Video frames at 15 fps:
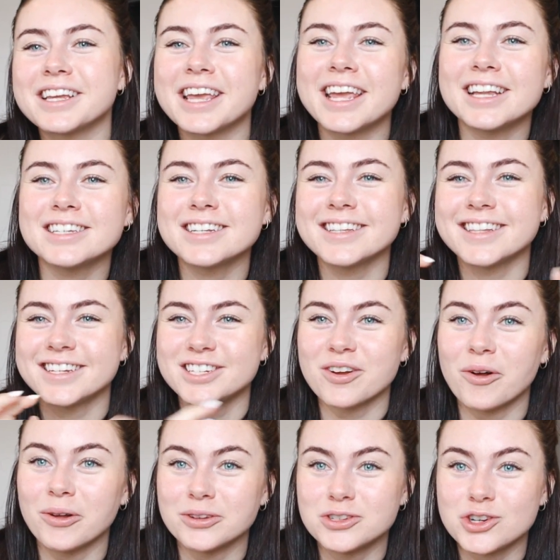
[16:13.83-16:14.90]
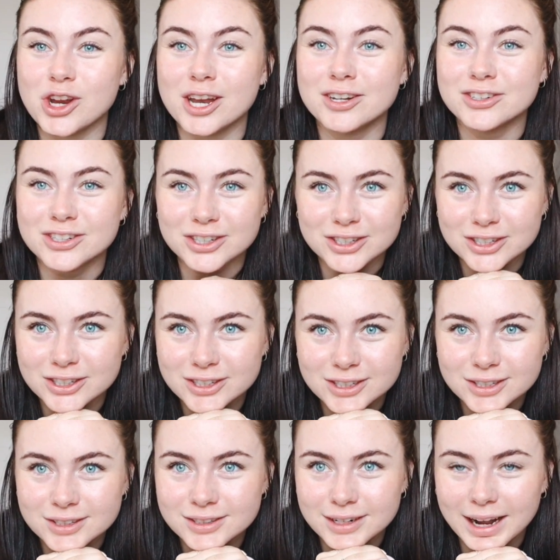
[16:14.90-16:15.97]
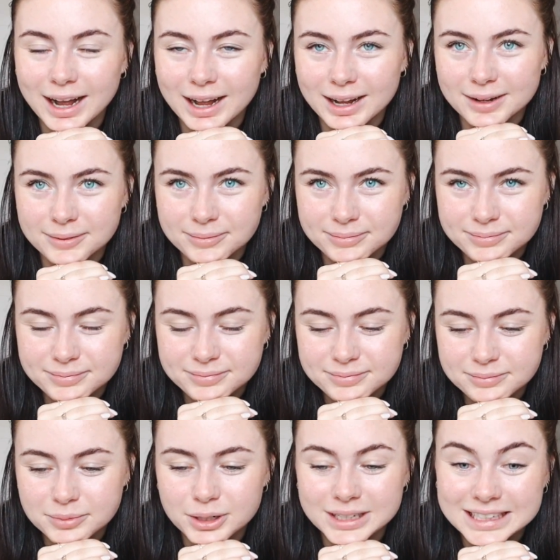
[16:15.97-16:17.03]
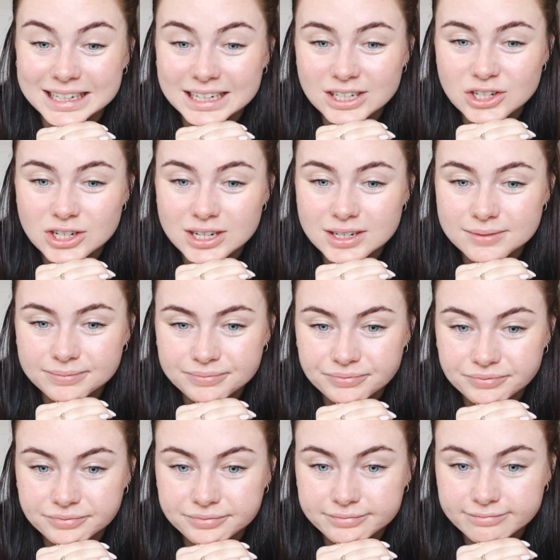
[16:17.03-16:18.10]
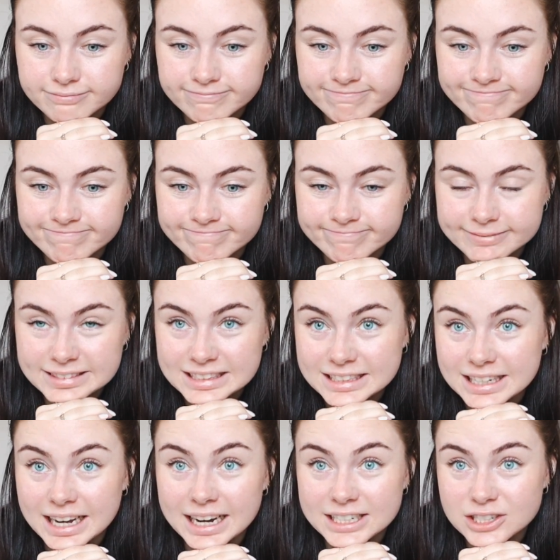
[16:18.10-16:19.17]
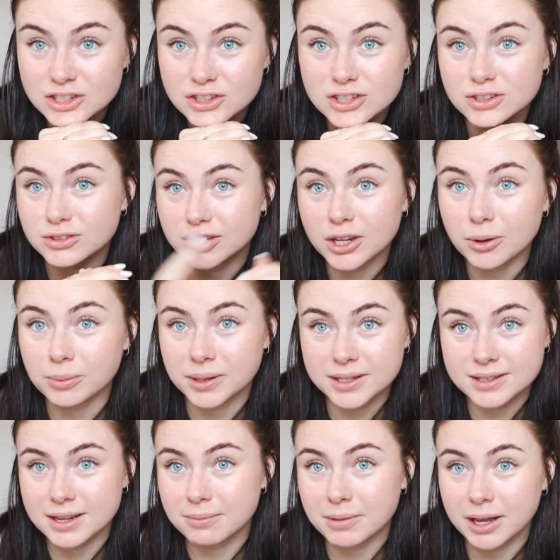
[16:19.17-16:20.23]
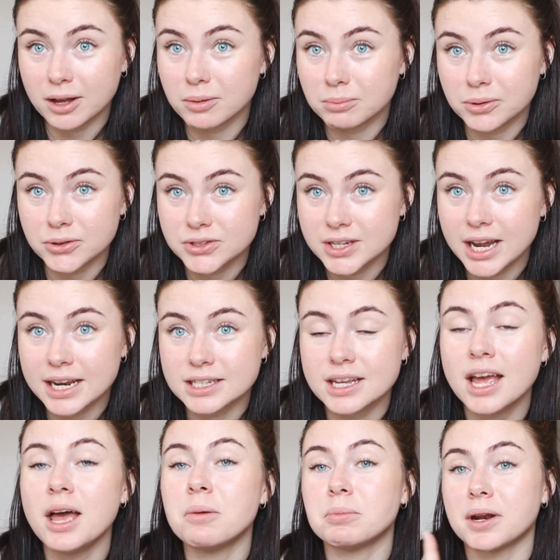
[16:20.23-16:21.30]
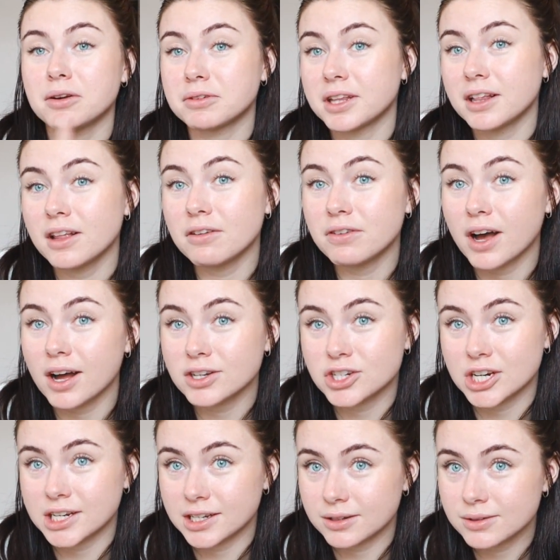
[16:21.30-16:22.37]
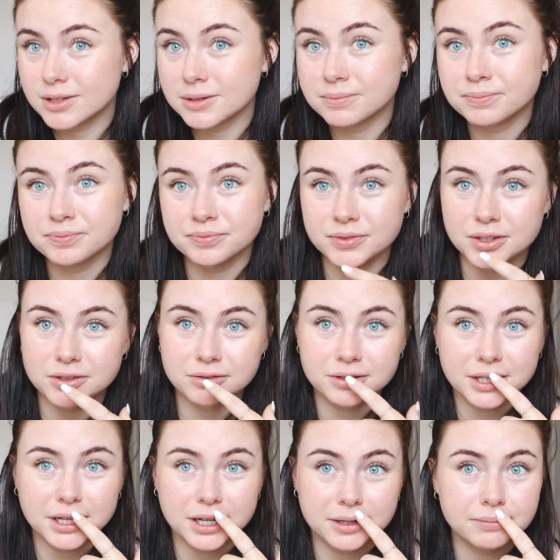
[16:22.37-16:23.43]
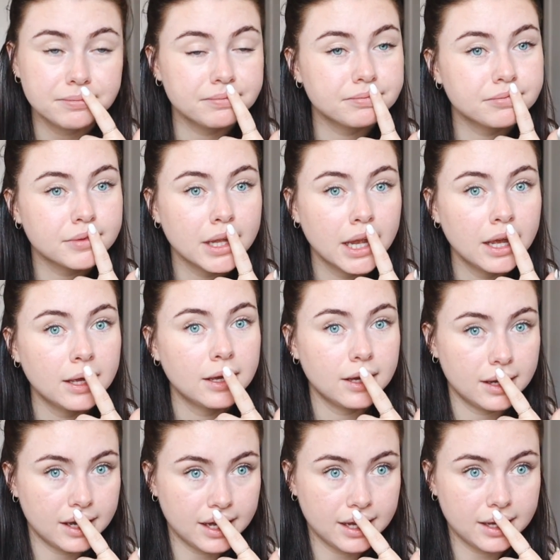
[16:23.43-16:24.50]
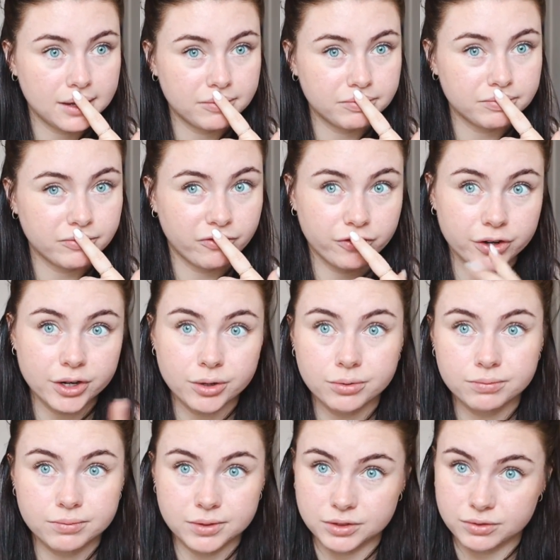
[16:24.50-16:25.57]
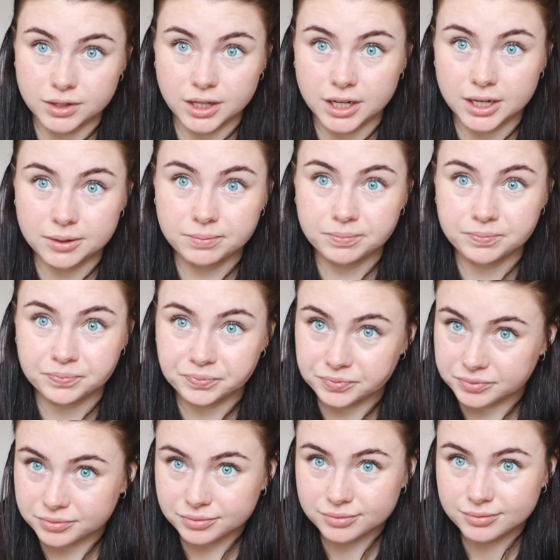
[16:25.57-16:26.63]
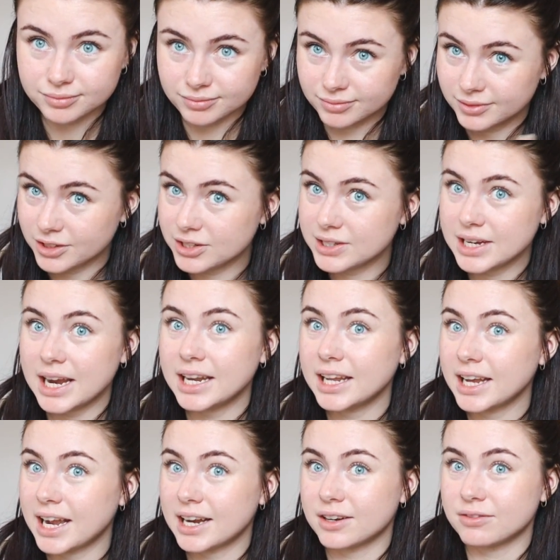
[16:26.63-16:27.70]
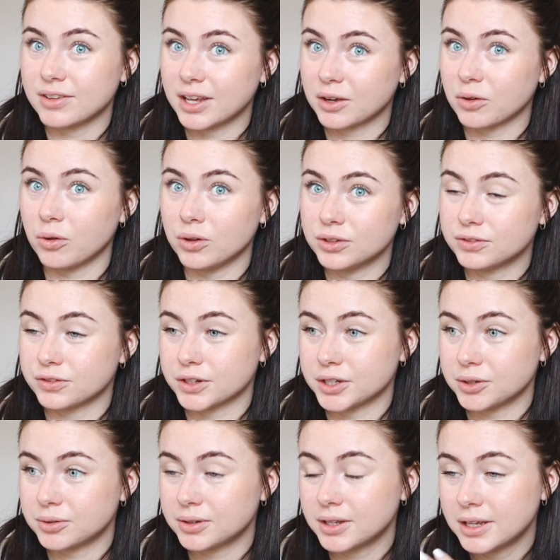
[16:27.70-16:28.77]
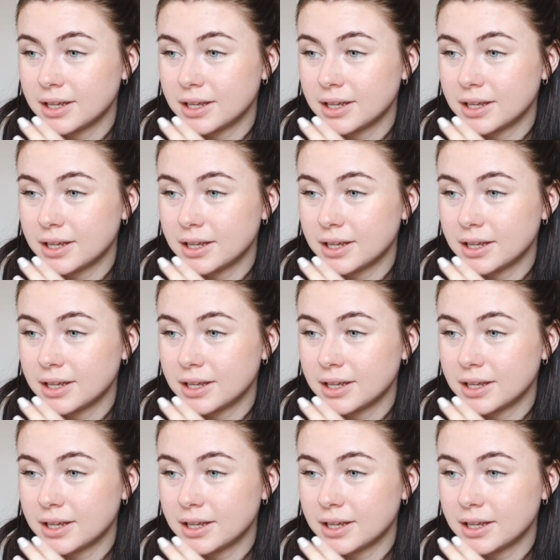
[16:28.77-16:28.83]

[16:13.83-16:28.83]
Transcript: into the whole gender prediction, I just don't know because I'm like on both sides. But I really love hot Cheetos. Those are really good. Fruit is really good. Just any kind of like cold fruit.